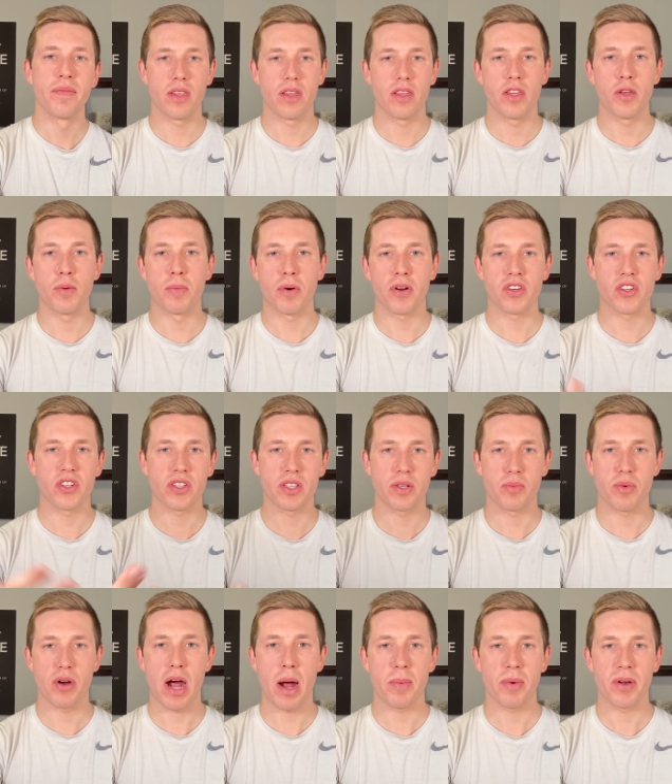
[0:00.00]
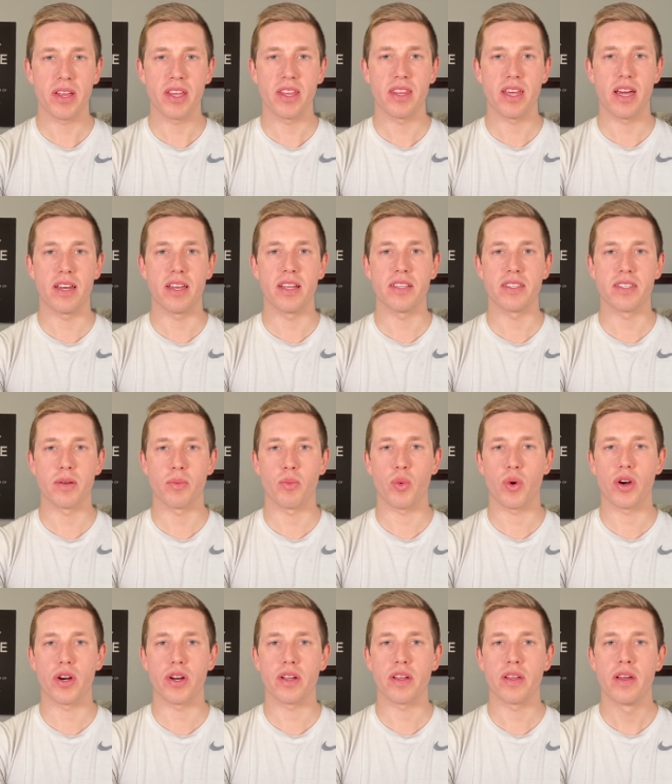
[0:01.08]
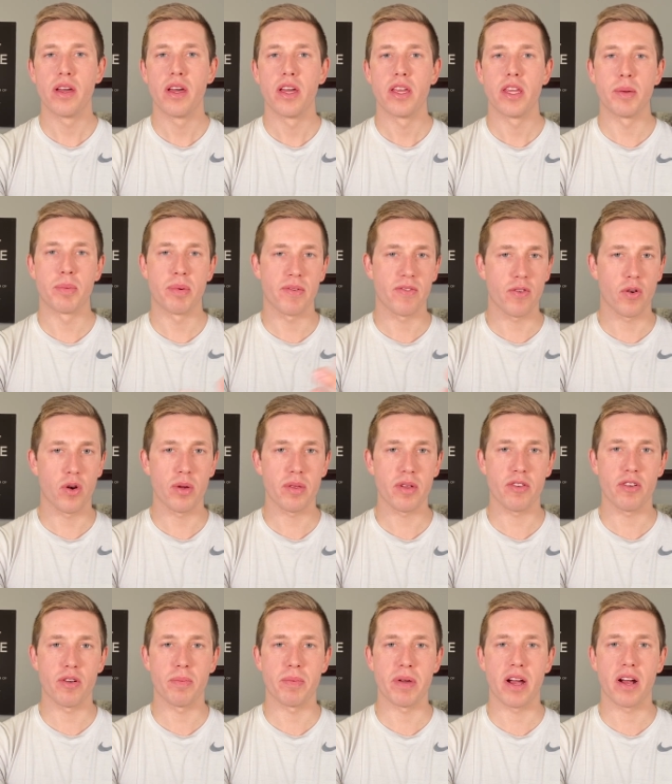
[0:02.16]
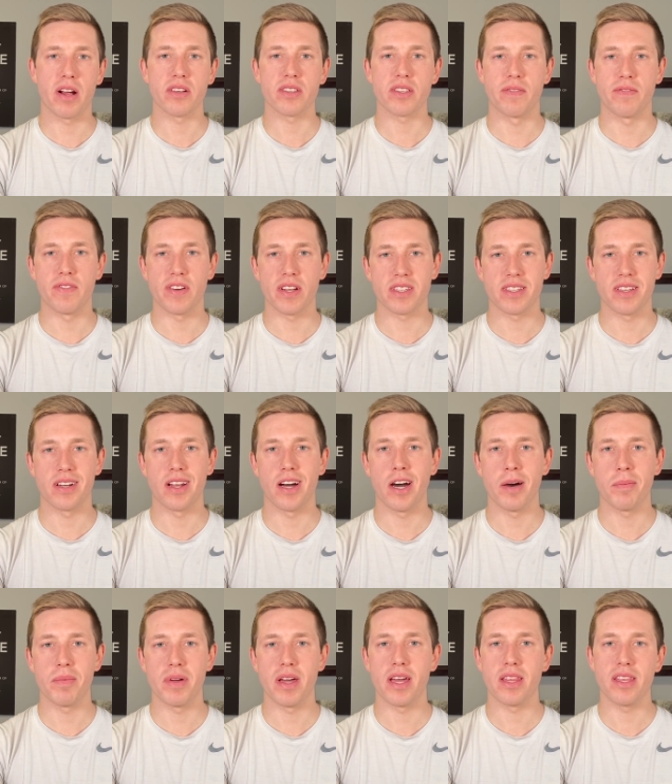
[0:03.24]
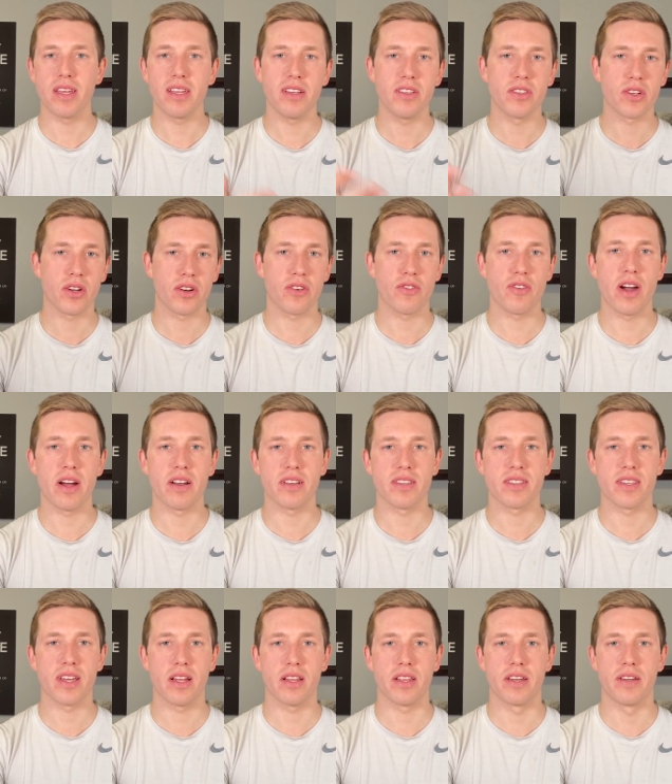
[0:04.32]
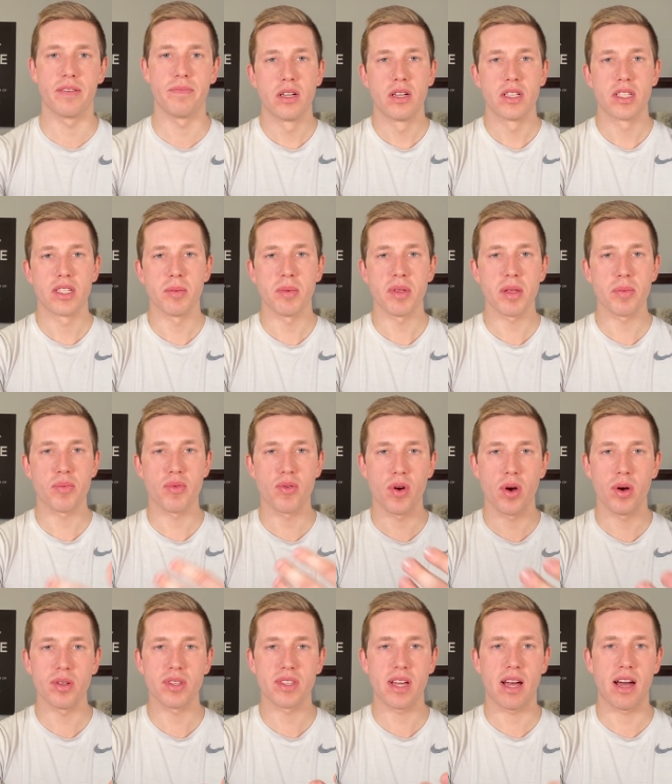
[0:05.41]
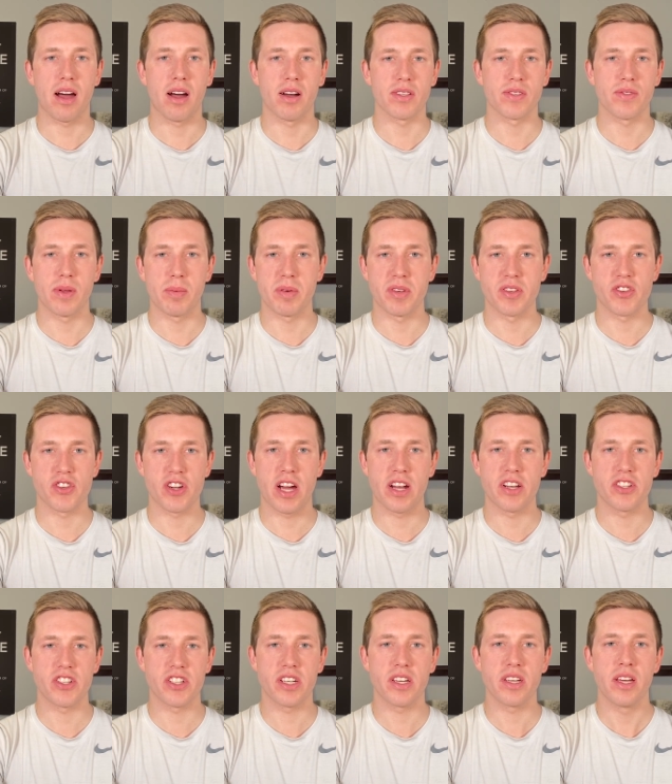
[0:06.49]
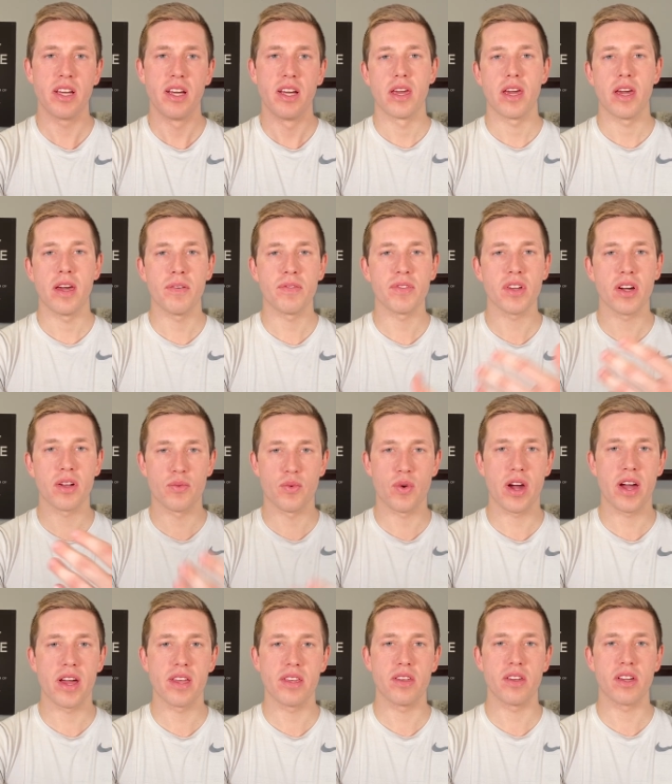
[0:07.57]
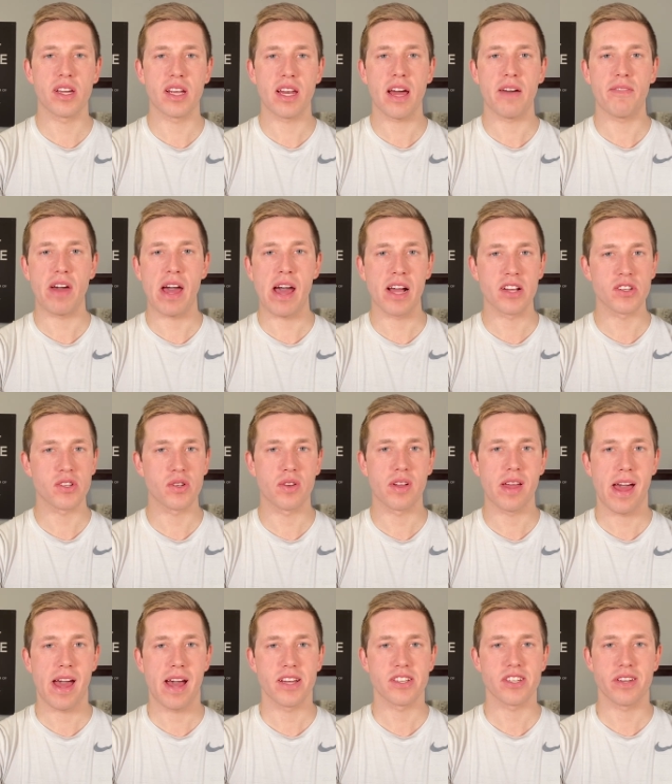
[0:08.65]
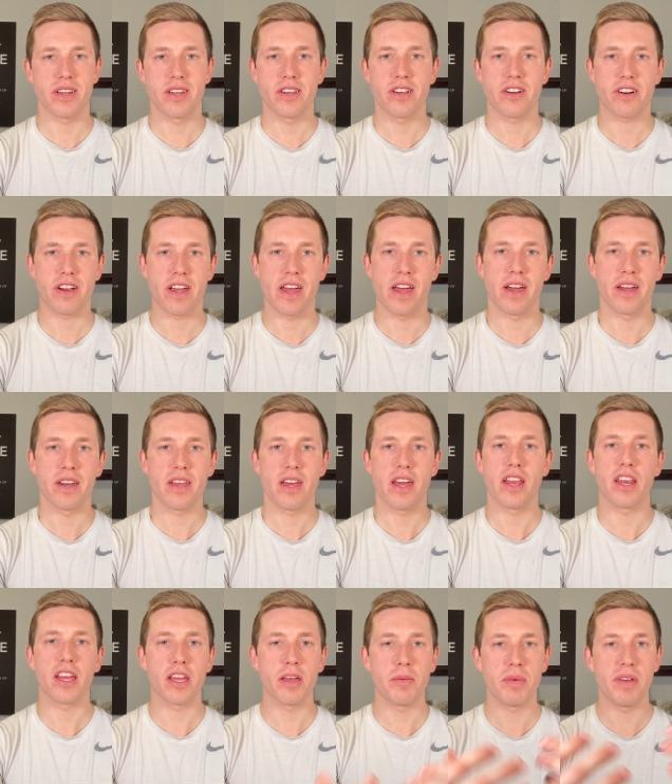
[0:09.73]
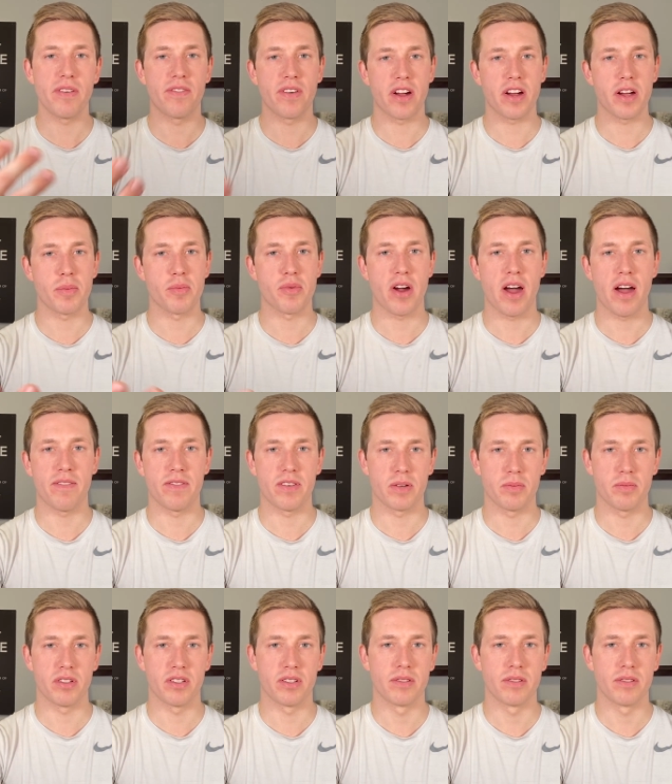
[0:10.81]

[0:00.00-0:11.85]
You purchase a property that needs some work, you perform the repairs and fix it up, and then you turn around and sell it. Some of the pros to a house flipping strategy, if done right, you can have actual cash in your hand and it can be very profitable.